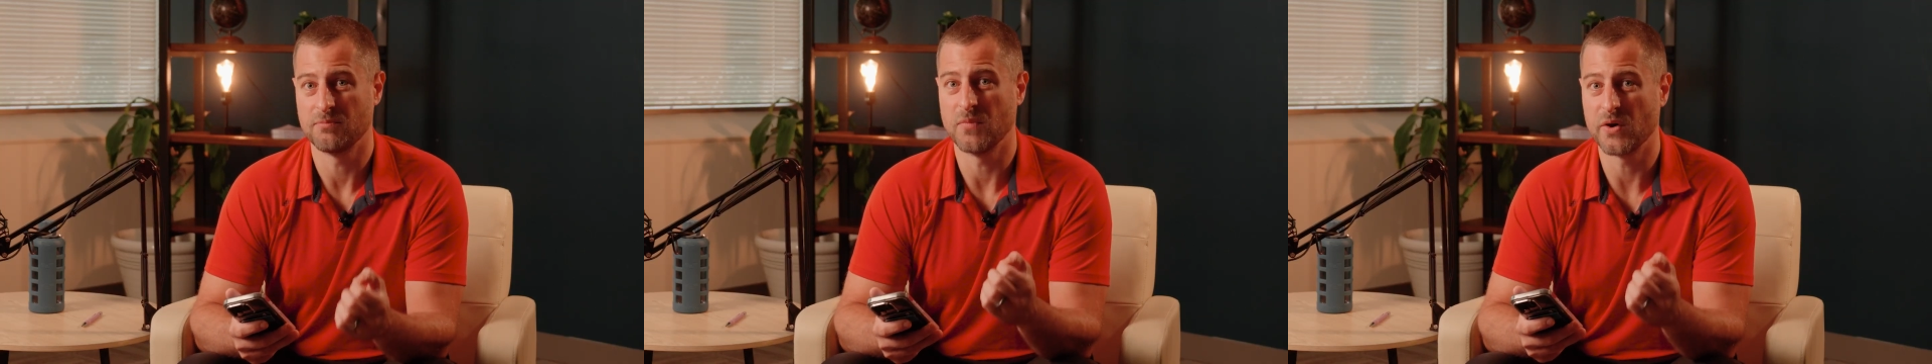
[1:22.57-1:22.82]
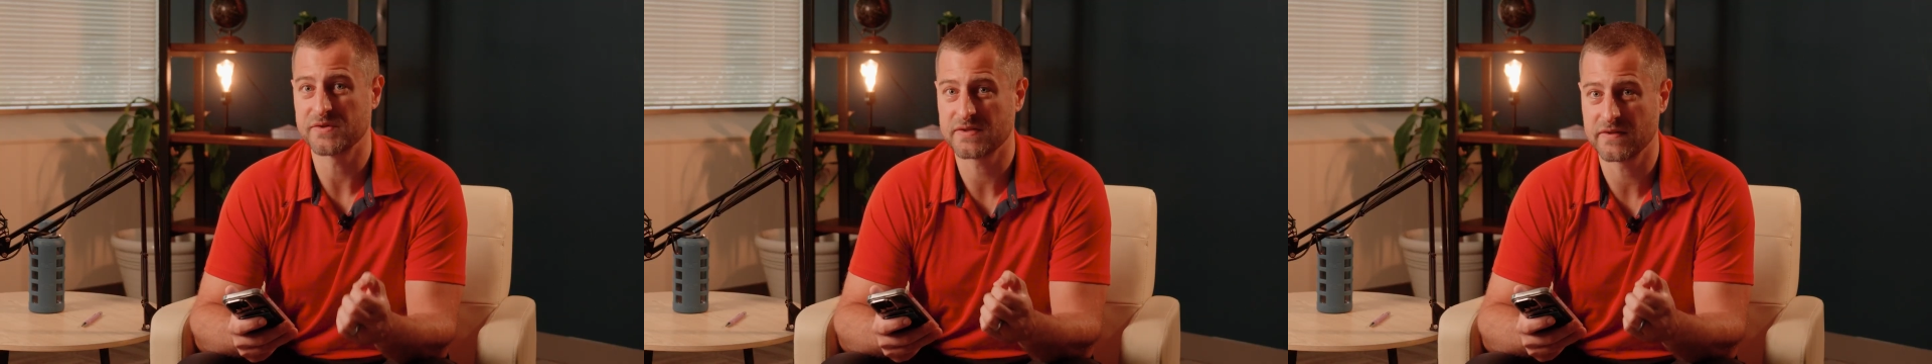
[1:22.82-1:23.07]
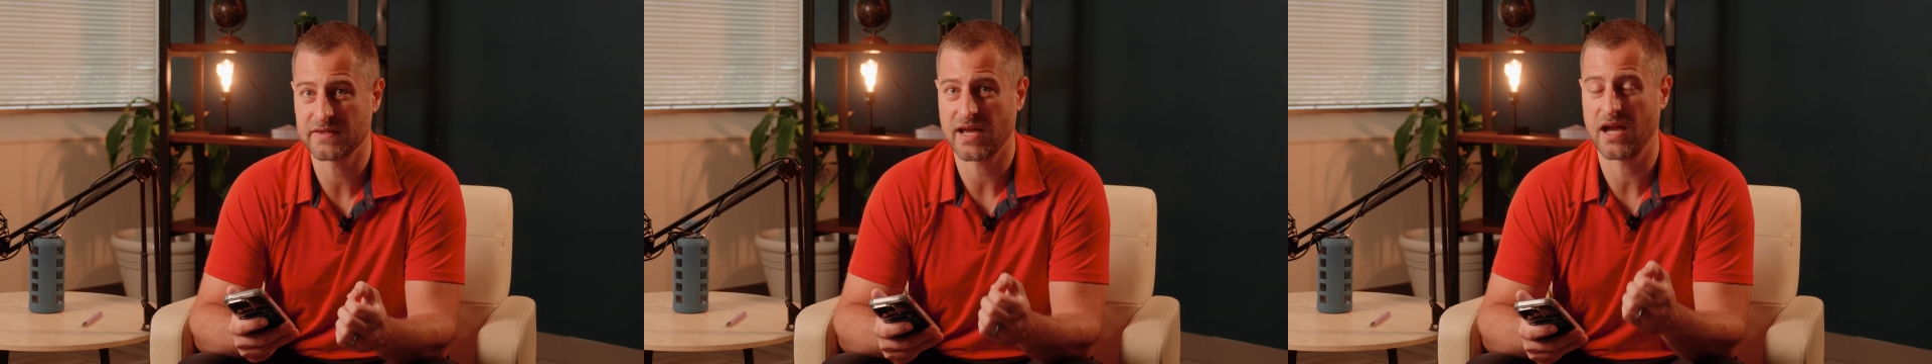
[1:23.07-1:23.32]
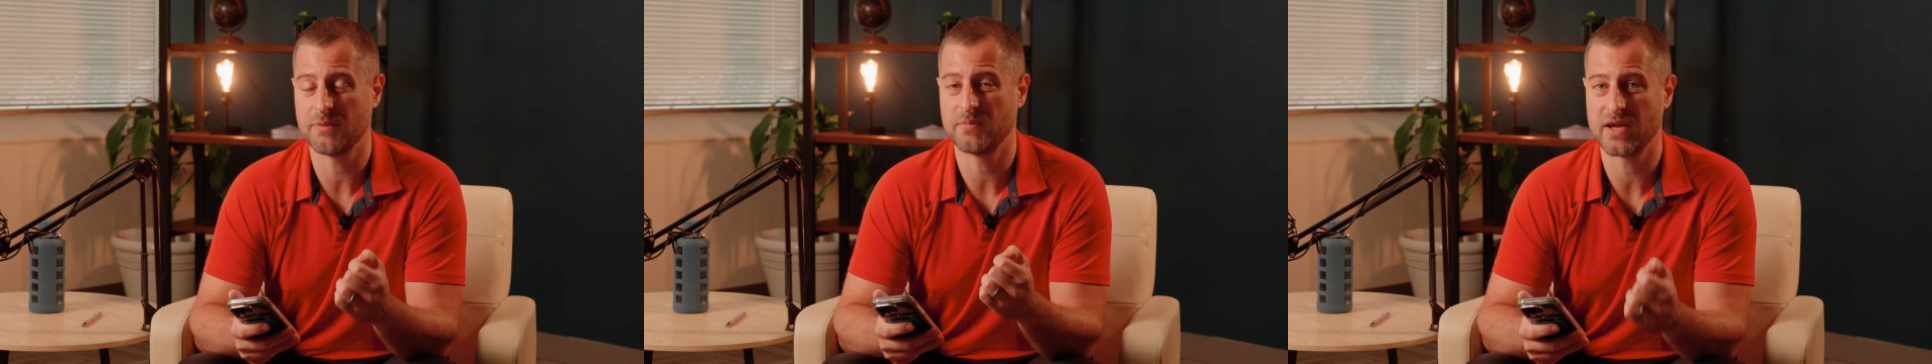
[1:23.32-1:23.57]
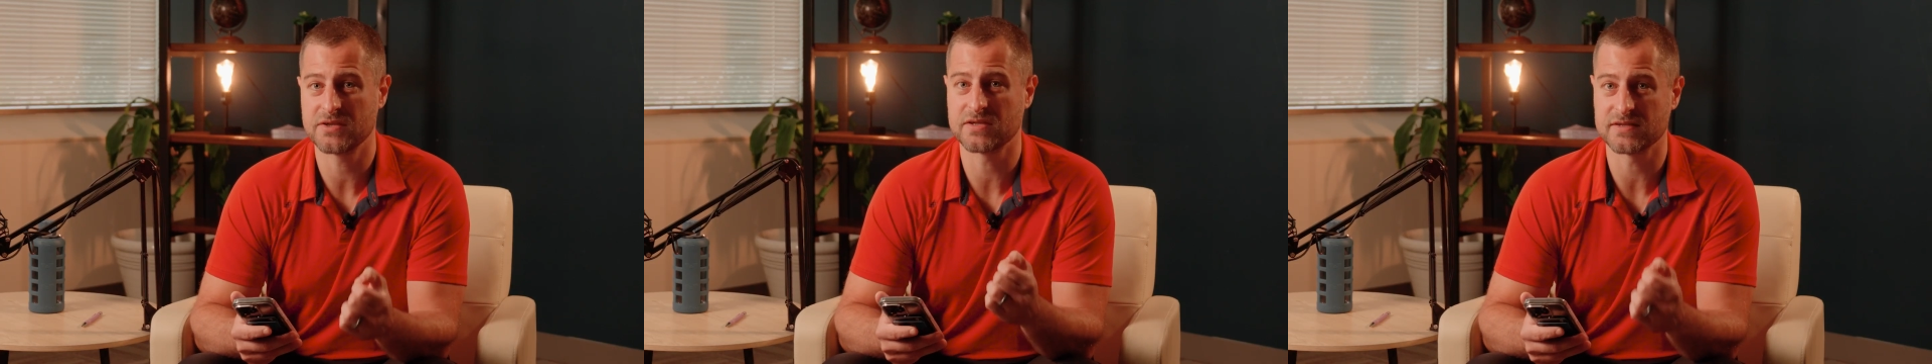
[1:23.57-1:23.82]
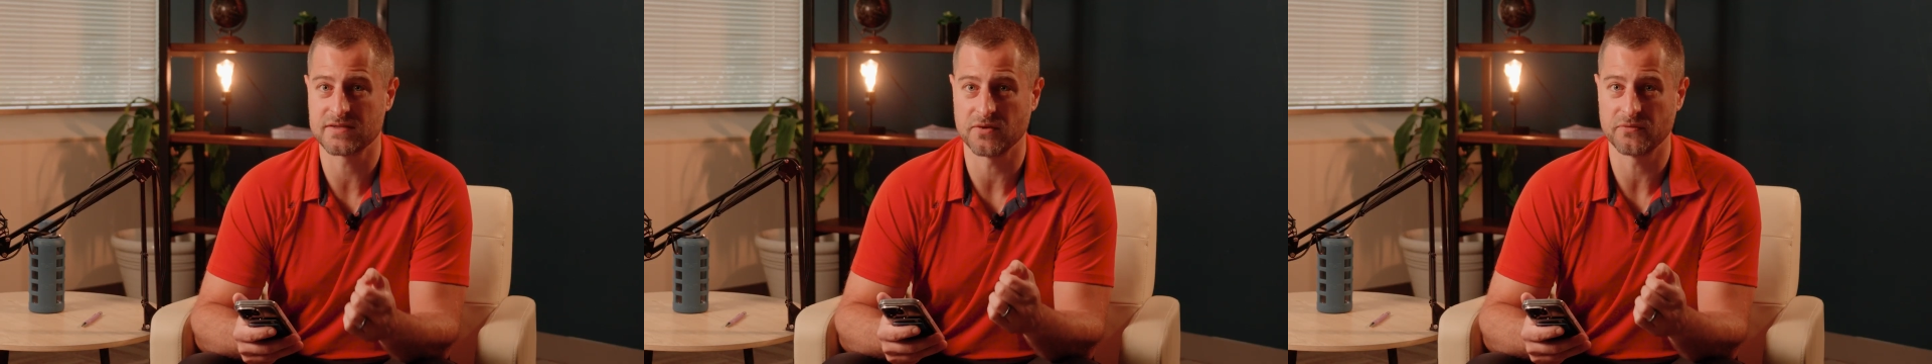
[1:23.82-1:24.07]
Most of the time
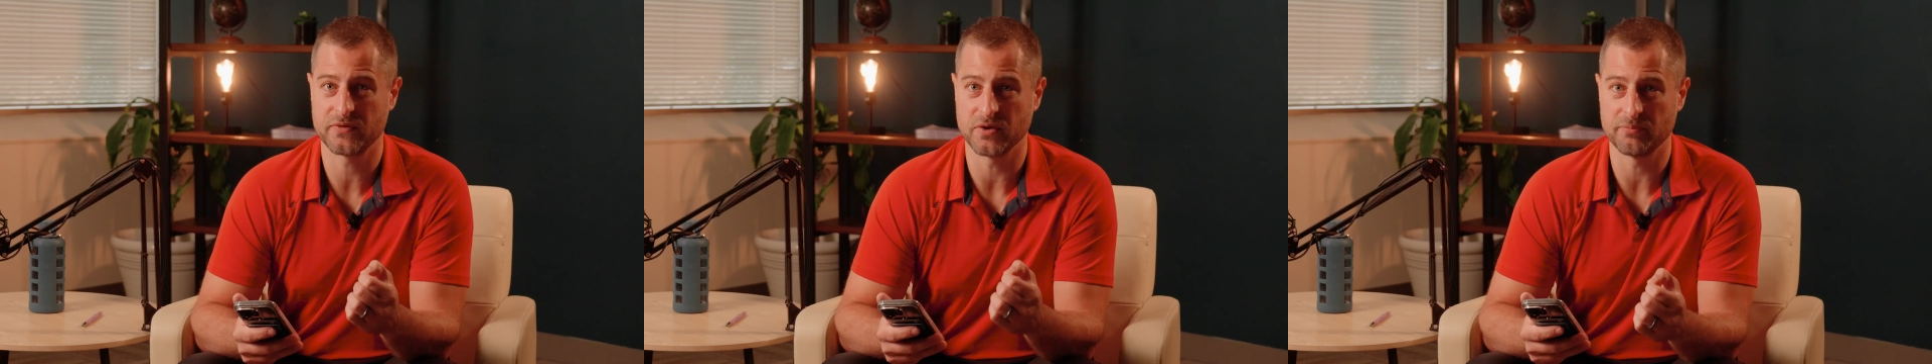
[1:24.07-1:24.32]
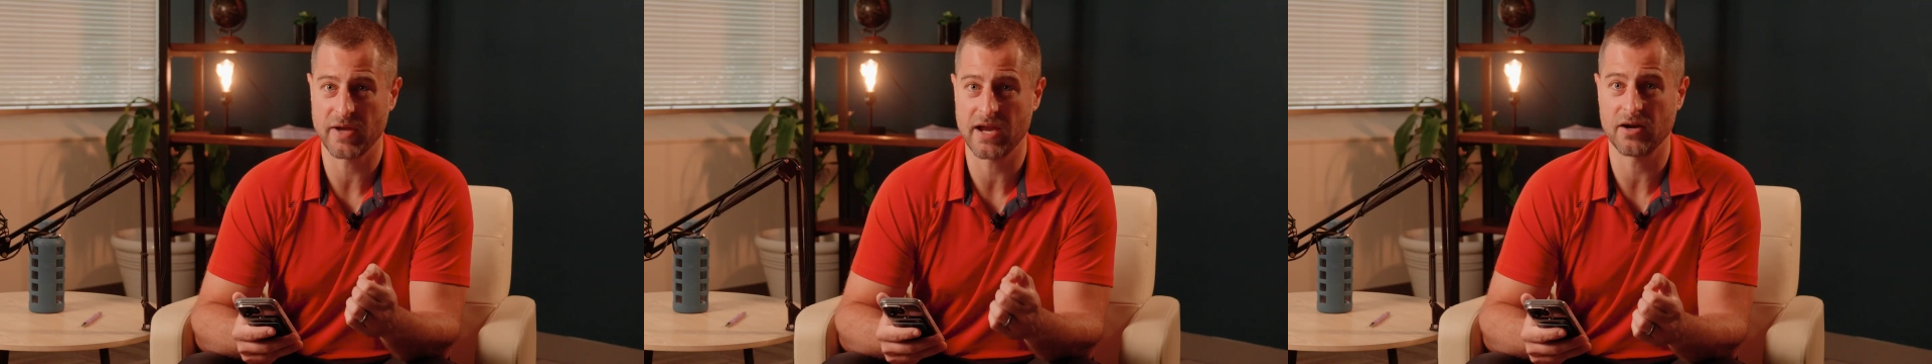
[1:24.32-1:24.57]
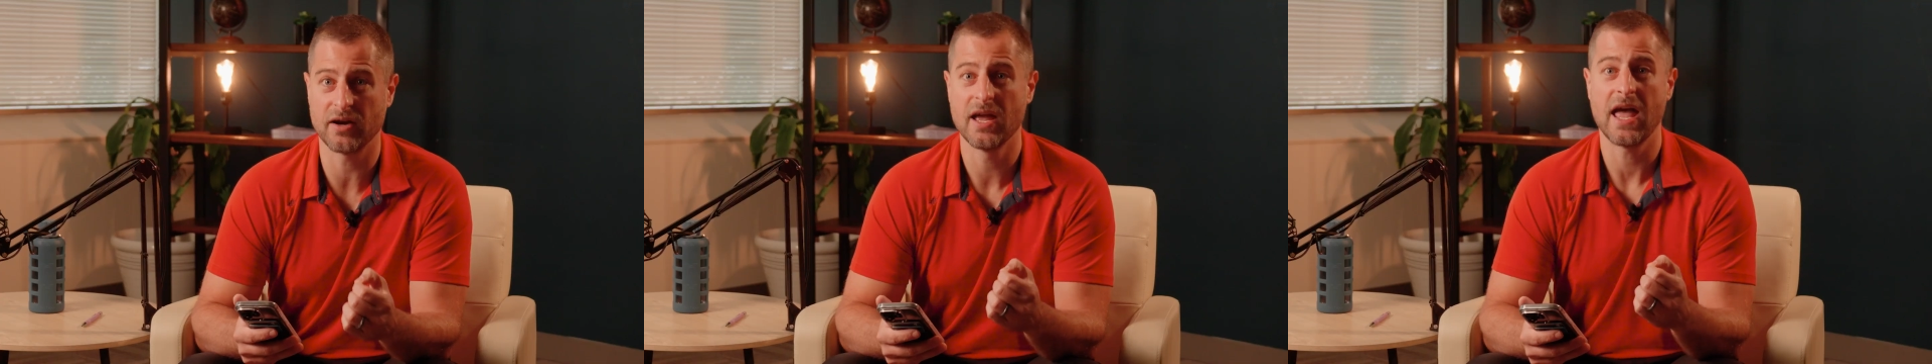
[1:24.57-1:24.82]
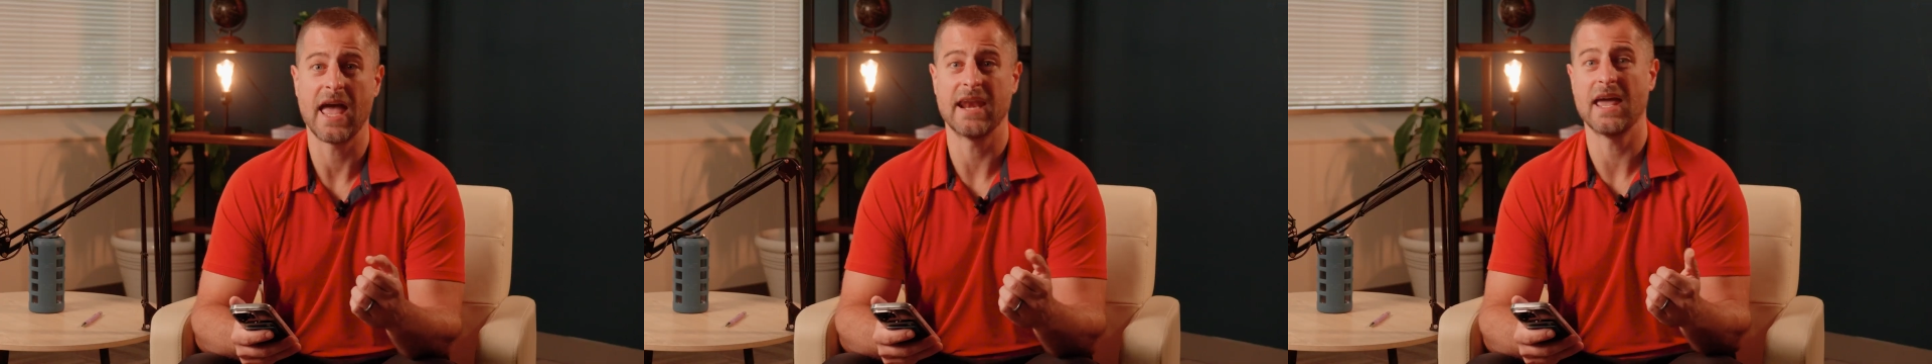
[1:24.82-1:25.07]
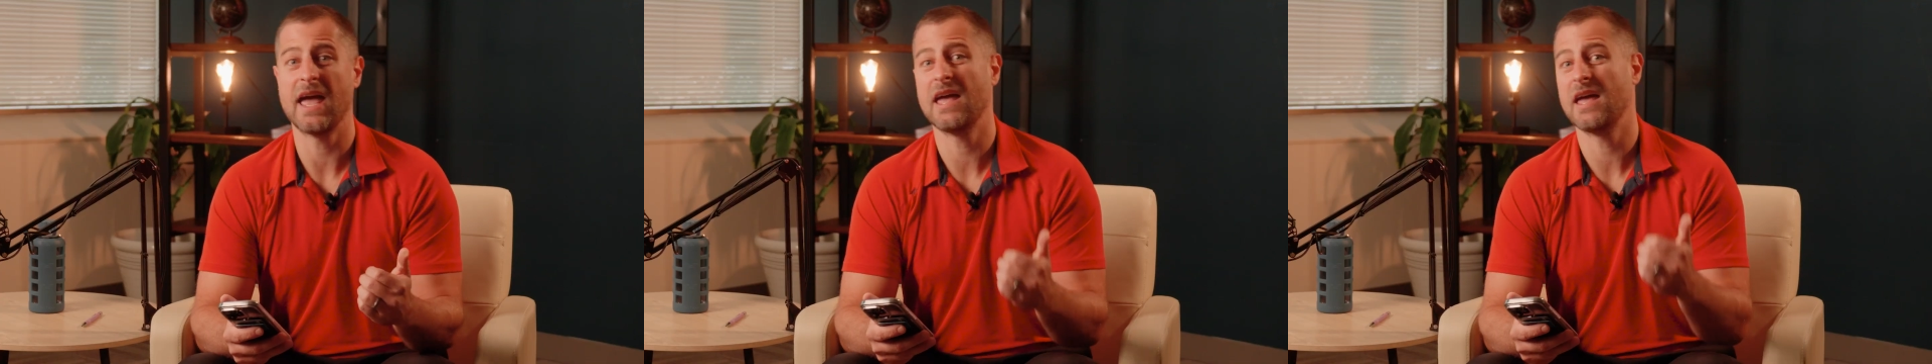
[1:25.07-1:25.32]
patients don't feel better, and